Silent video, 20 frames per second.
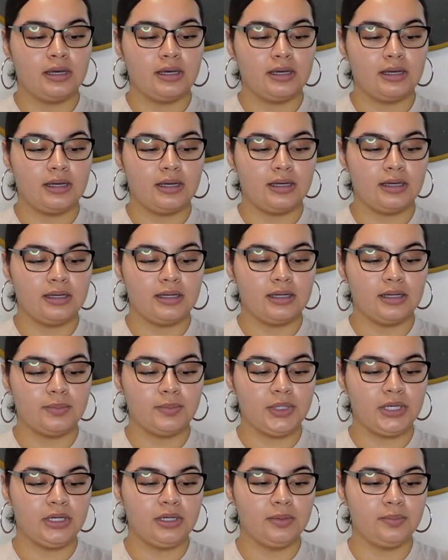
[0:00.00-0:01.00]

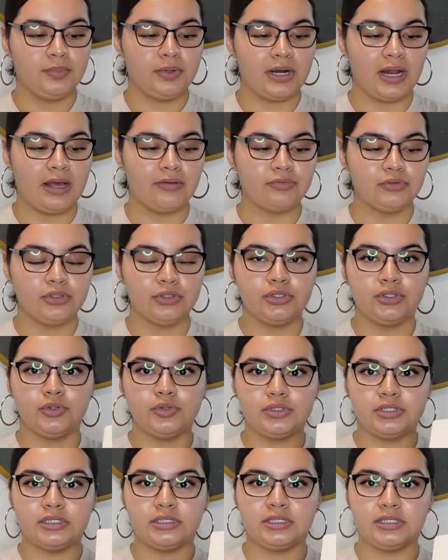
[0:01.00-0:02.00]
but after
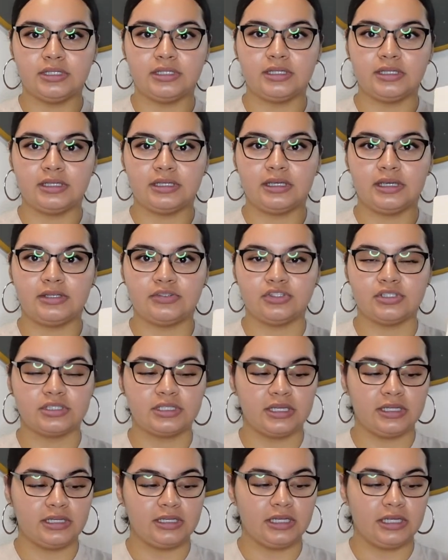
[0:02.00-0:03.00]
using it and just
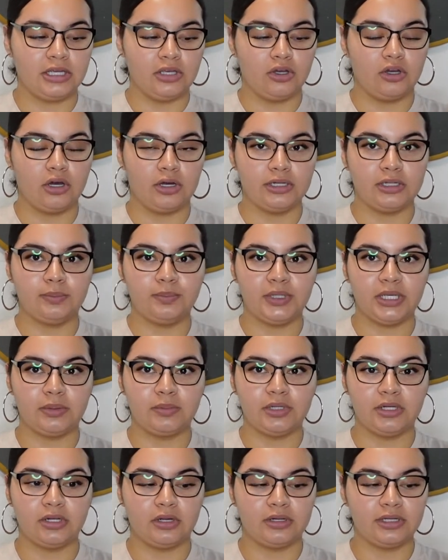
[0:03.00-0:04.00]
getting ink on and
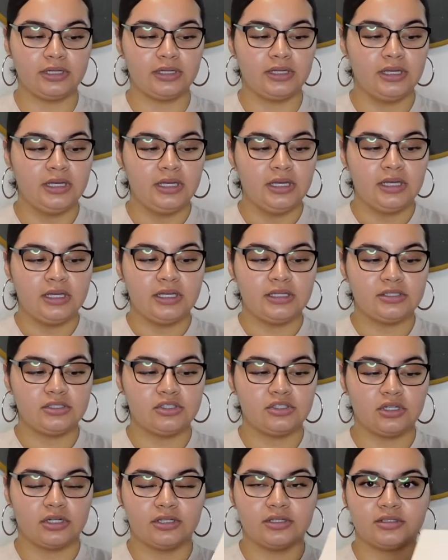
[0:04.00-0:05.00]
pigment on it, it
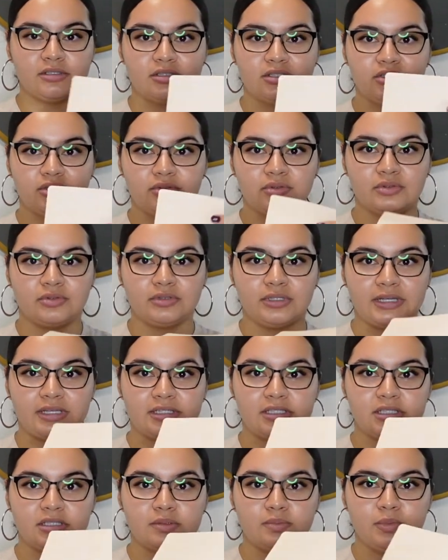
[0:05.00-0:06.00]
starts to like
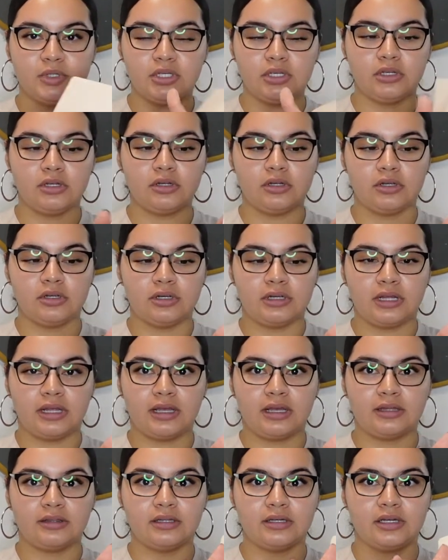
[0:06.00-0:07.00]
smear
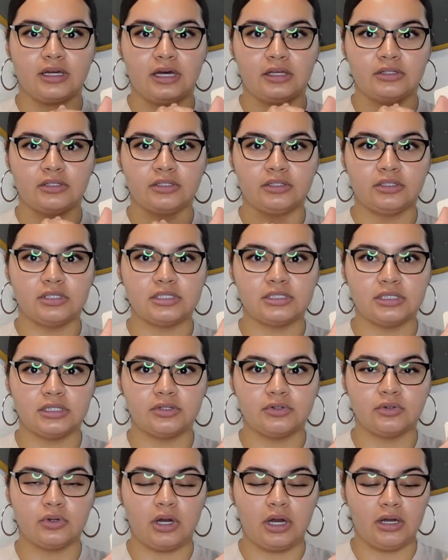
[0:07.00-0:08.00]
and the color looks a
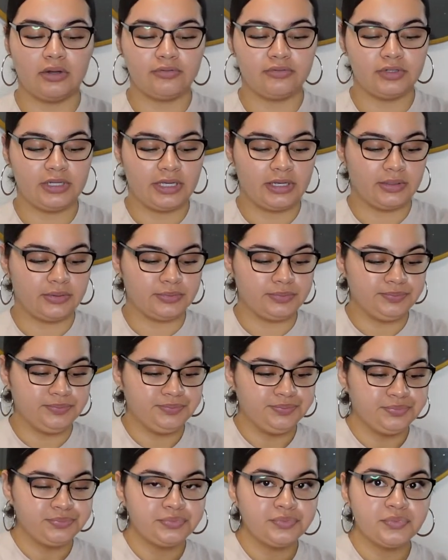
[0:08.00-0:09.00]
little off now.
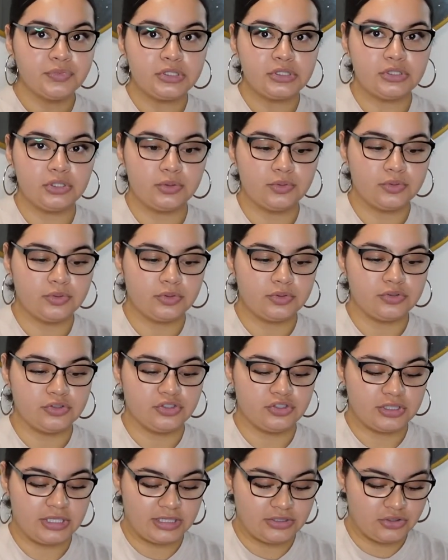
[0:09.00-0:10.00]
So
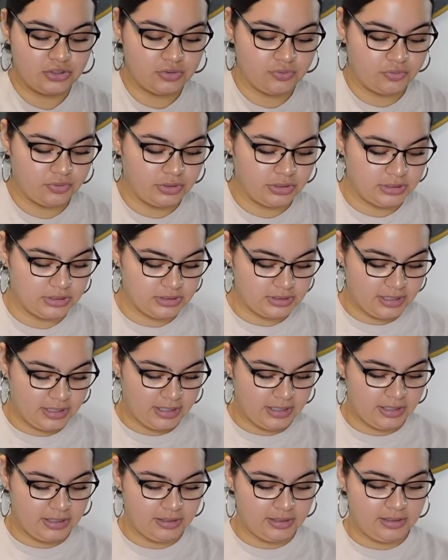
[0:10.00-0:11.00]
that's just for the
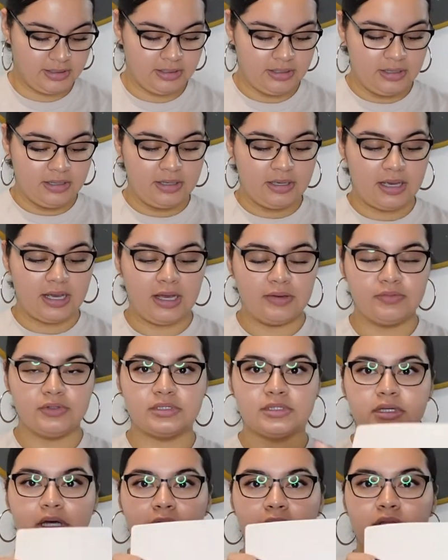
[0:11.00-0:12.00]
side. I have
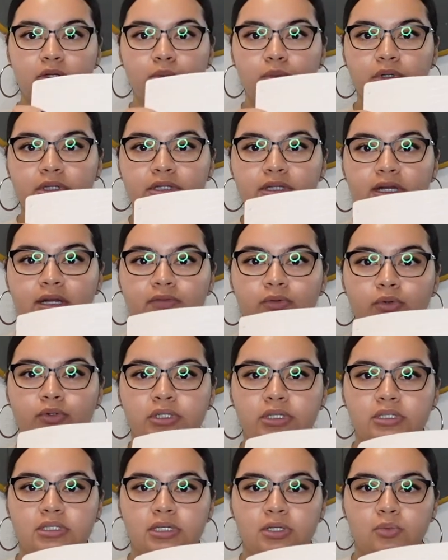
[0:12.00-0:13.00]
this other one that I've
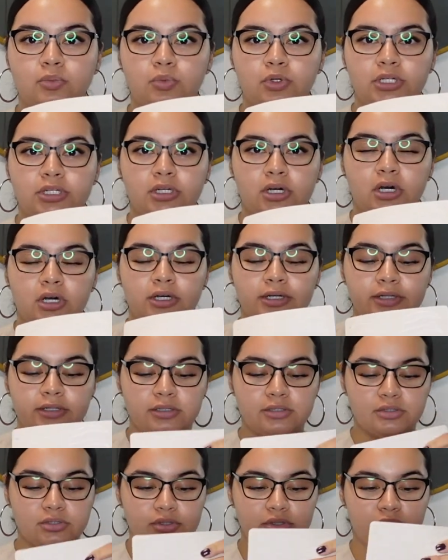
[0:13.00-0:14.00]
only done one
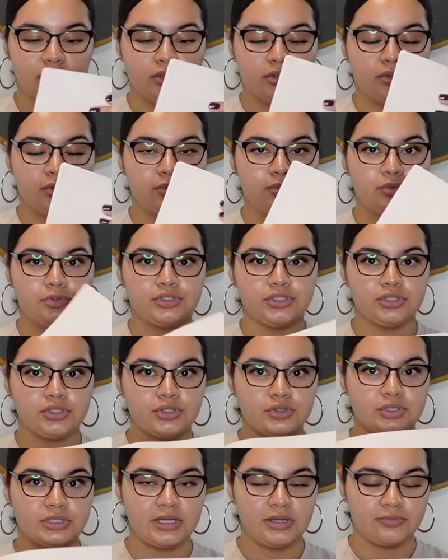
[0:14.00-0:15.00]
on, so we'll just
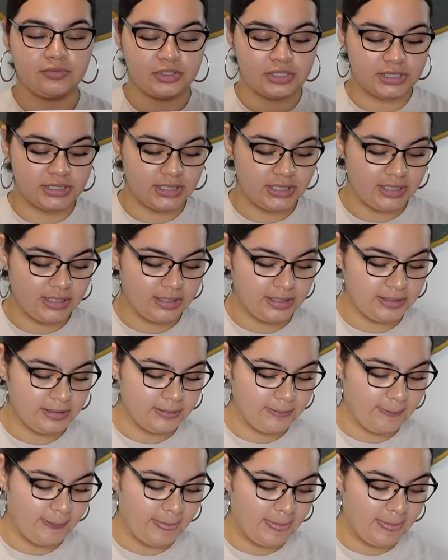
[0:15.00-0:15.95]
use that for today.